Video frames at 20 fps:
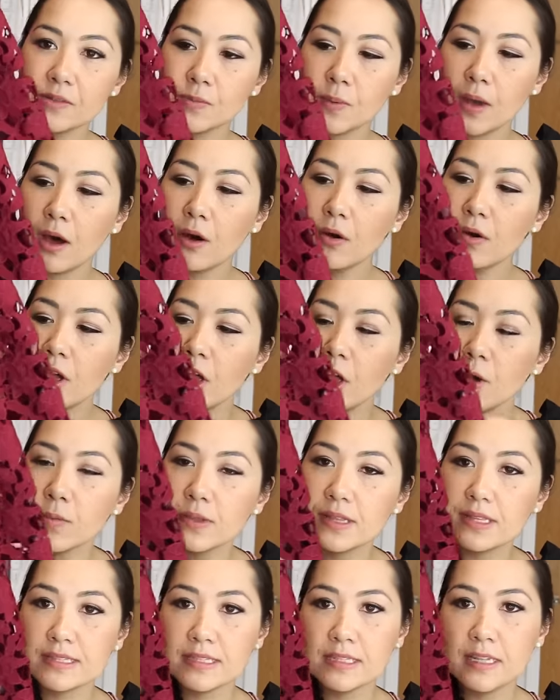as well
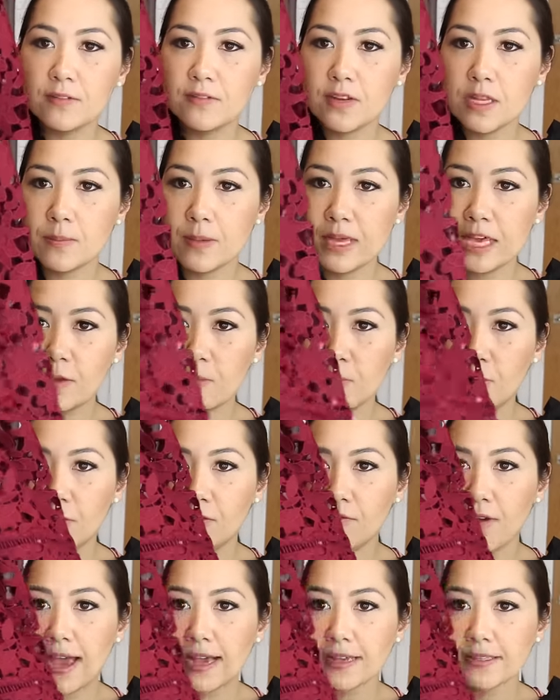with this lovely peekaboo
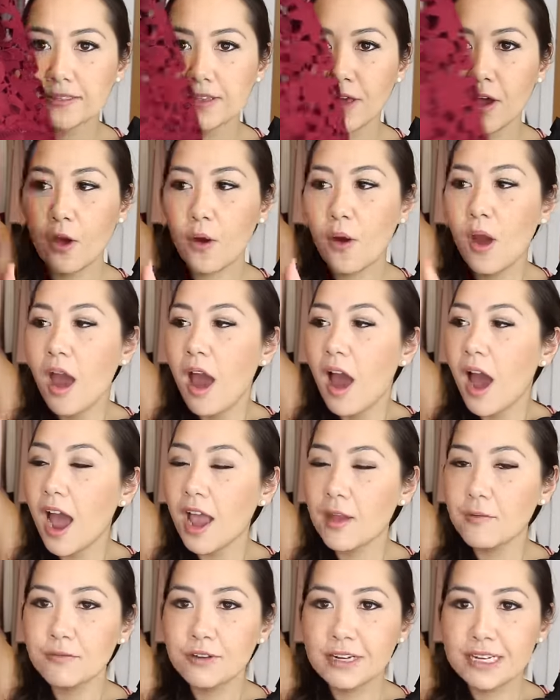effect. So
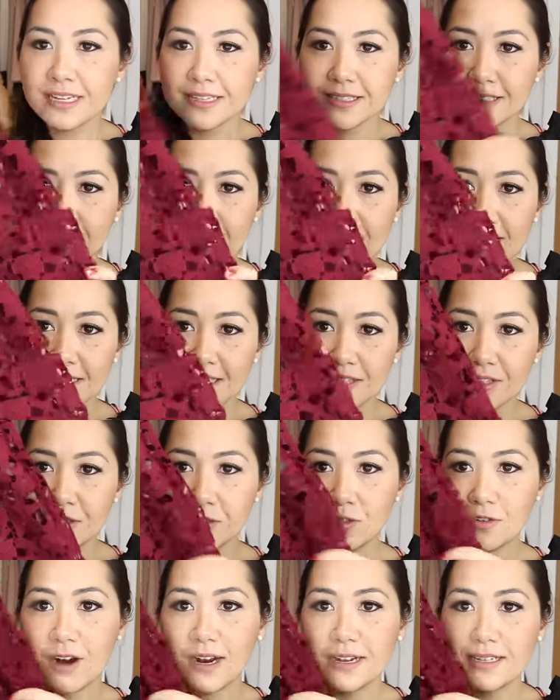I'm really excited
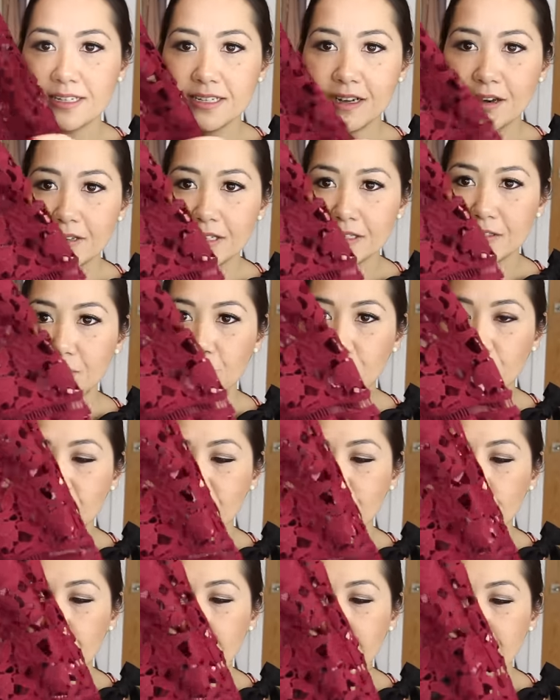to try and style this a few
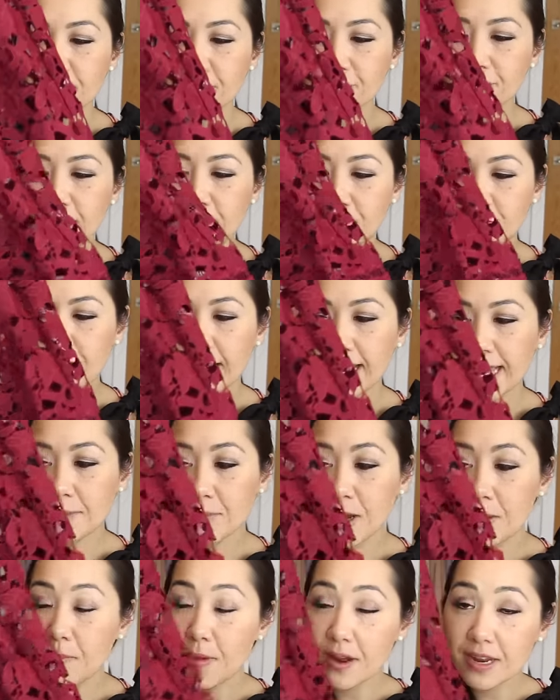different ways to really try and
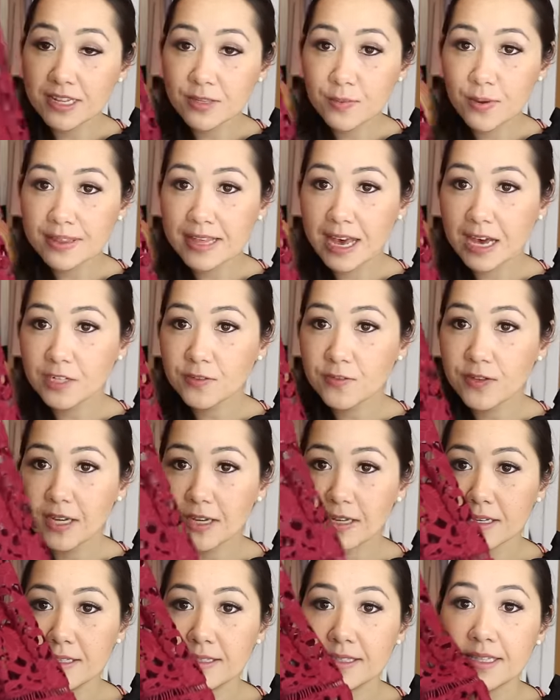get my money's worth out of
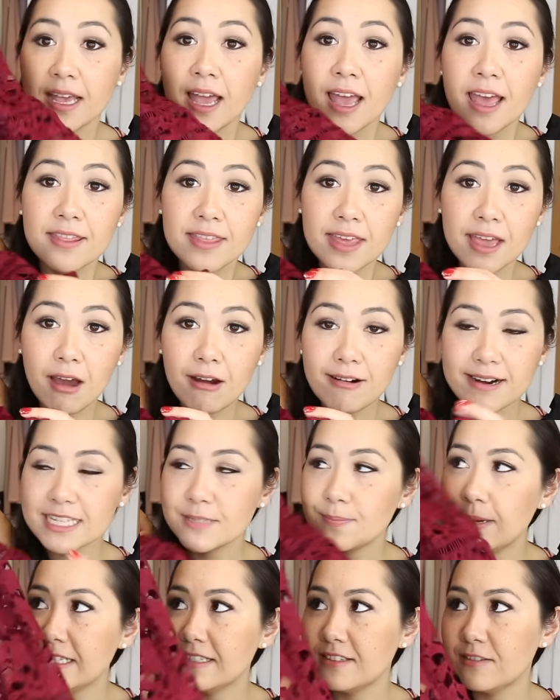it, because they are
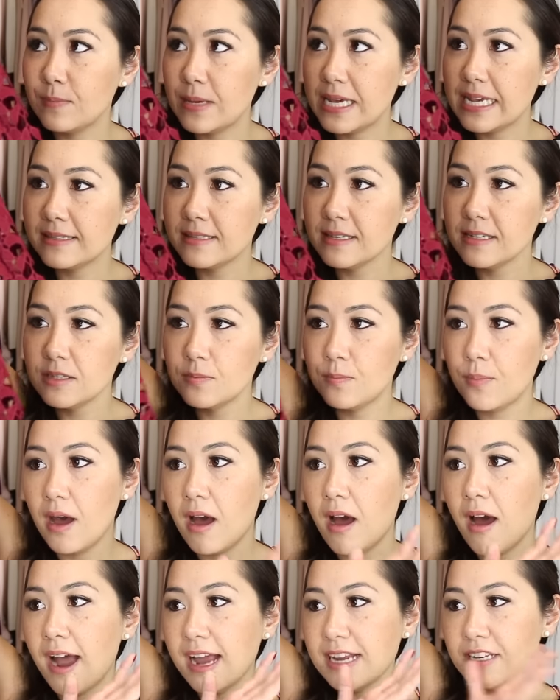expensive pieces,
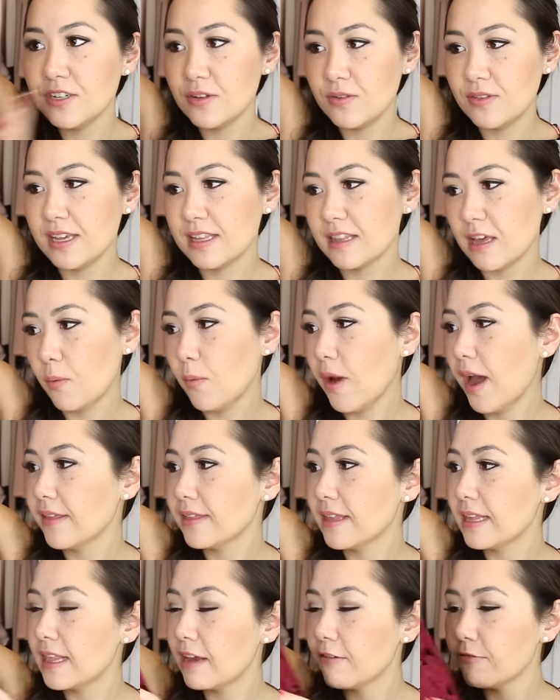but I do think they're
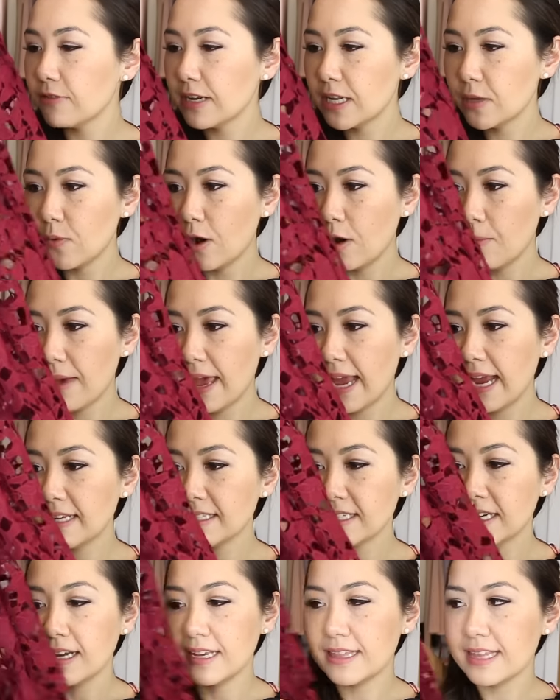worth it. They're really well
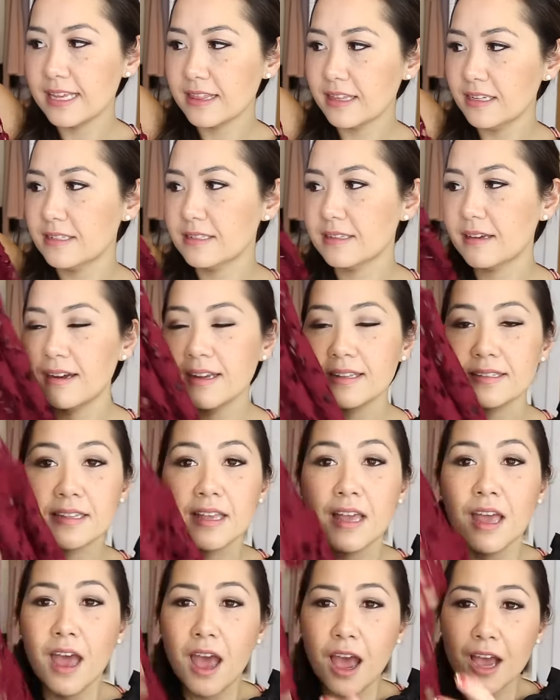made, and I think the designs
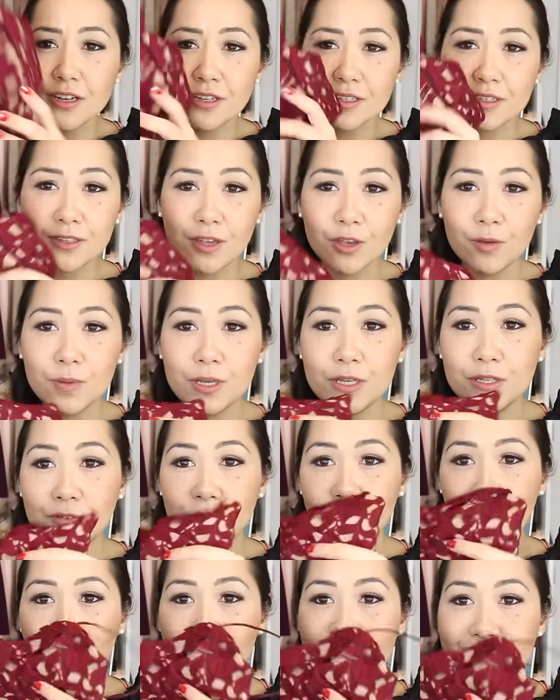are just so
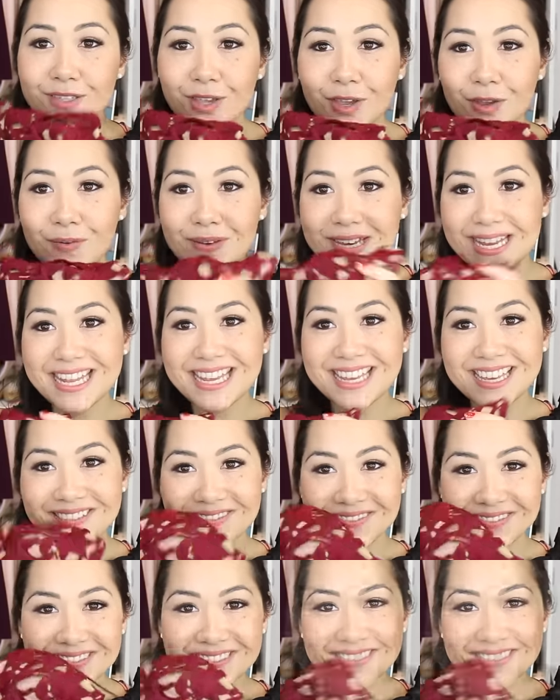beautiful and so unique.